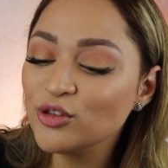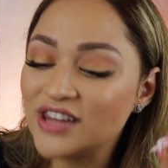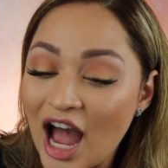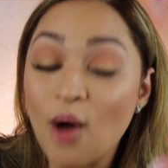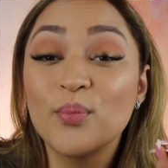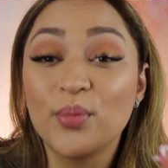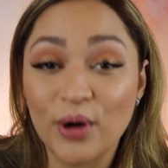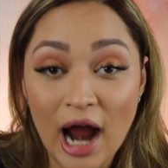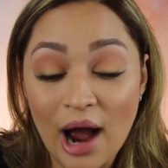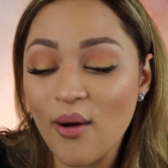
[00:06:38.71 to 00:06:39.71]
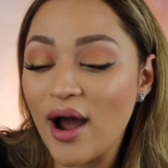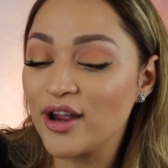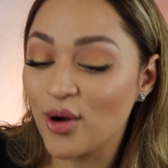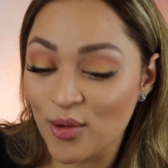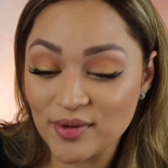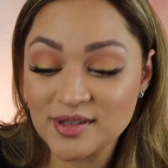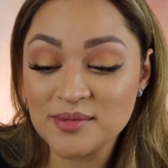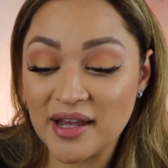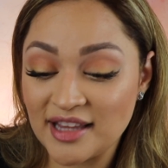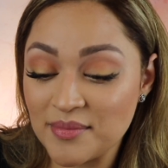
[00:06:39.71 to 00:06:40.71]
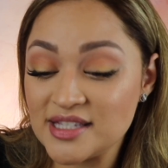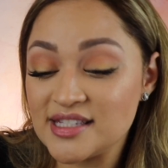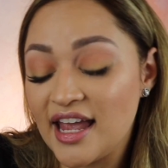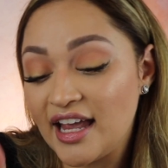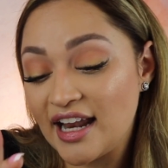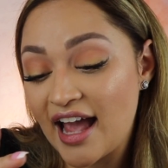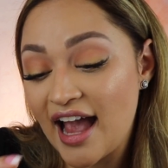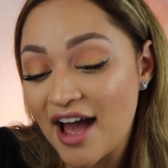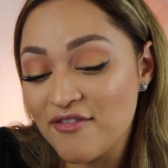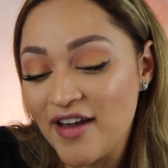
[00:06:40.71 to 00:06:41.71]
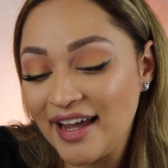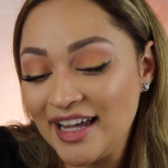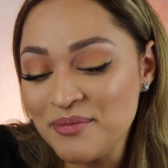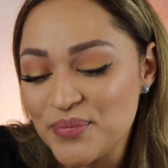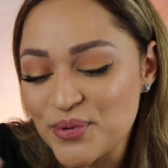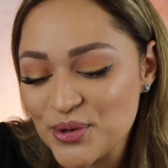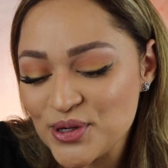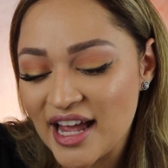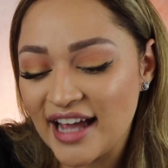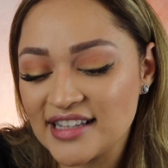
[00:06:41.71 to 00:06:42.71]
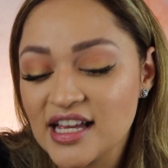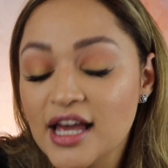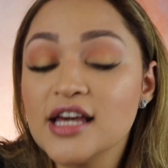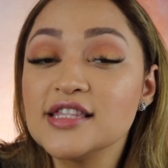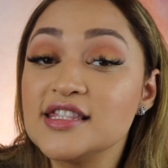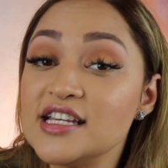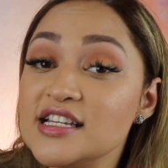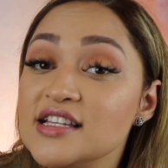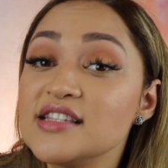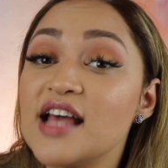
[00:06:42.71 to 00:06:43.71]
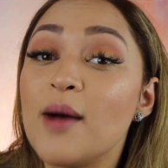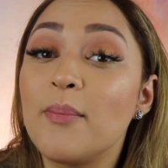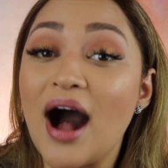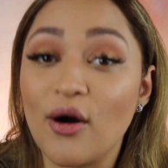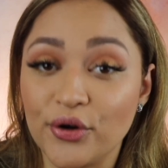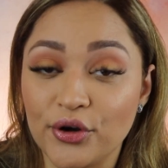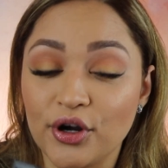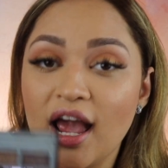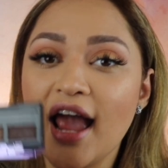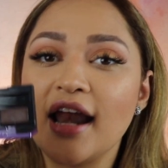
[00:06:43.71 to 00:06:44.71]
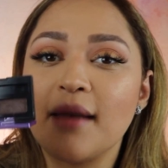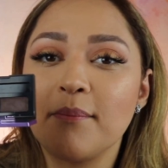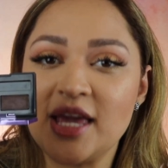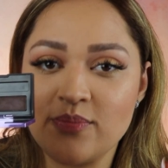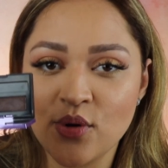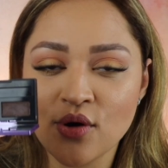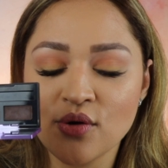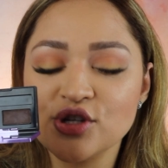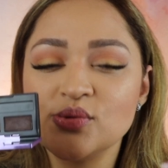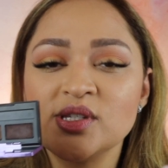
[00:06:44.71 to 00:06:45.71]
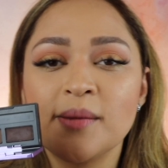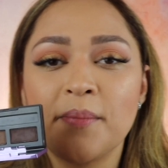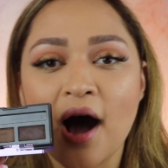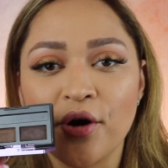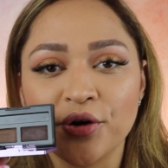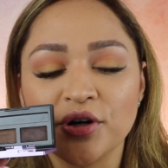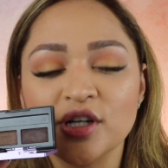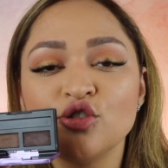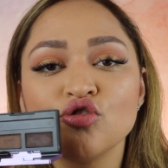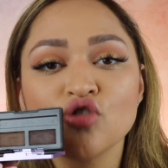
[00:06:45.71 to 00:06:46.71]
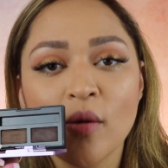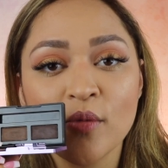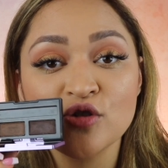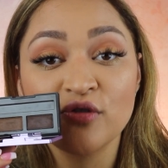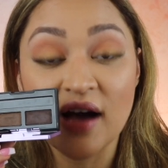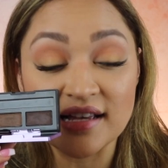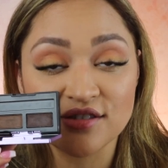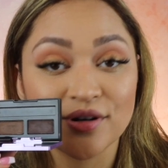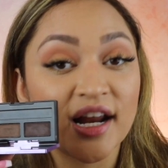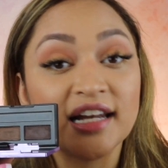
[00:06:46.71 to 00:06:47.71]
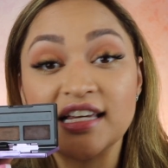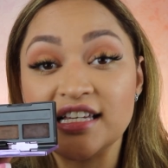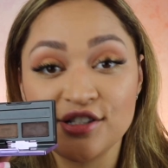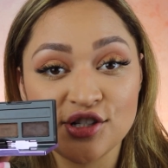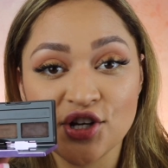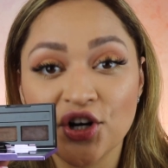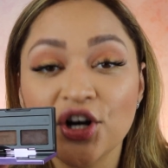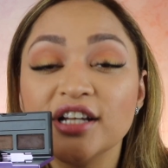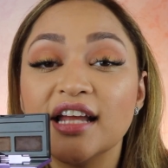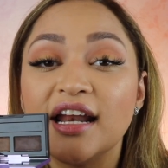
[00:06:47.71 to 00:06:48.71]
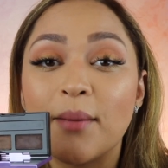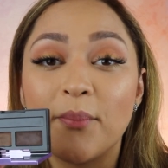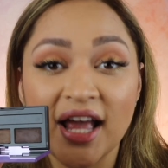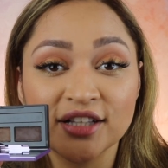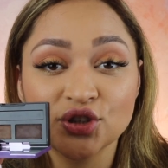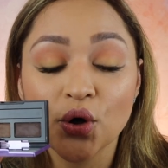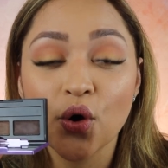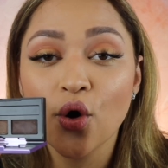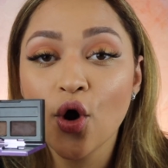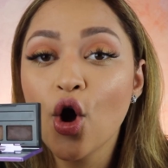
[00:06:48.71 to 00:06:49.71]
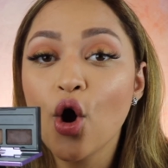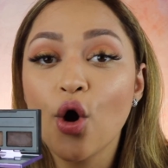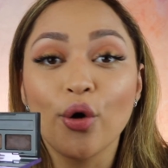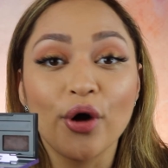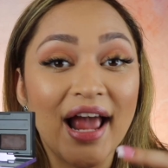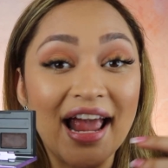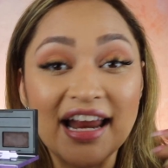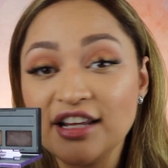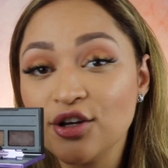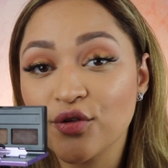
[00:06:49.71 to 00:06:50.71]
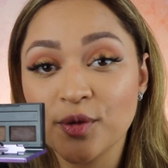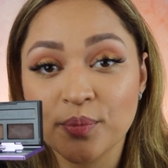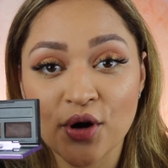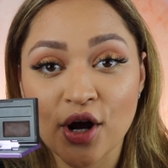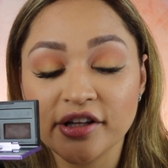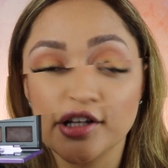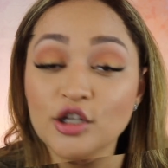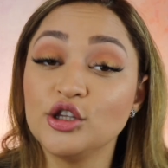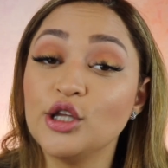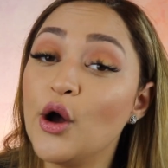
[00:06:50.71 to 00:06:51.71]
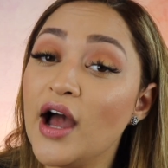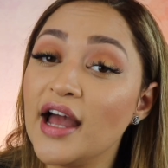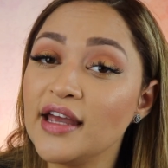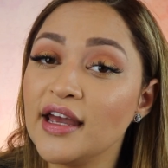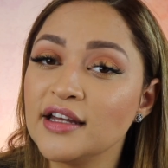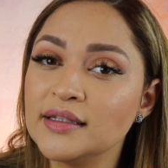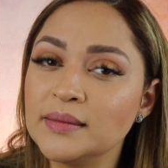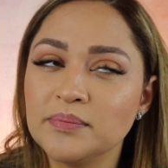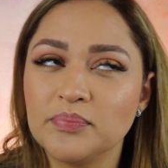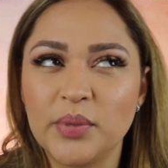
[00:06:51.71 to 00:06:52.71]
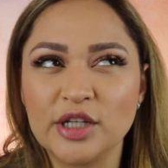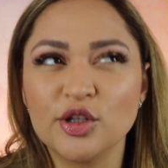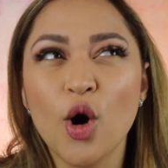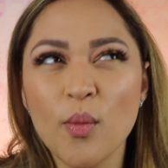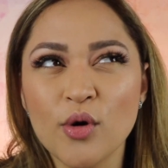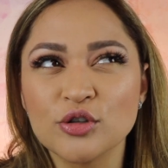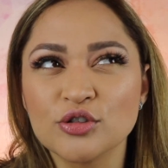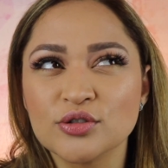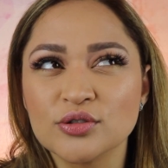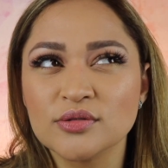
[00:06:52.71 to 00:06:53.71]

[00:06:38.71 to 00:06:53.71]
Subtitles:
Down Brow. I always make that mistake, and I have it in brunette. This is a powder, and people, using a powder is so much faster and easier than a pencil or any other product. No high-end, but almost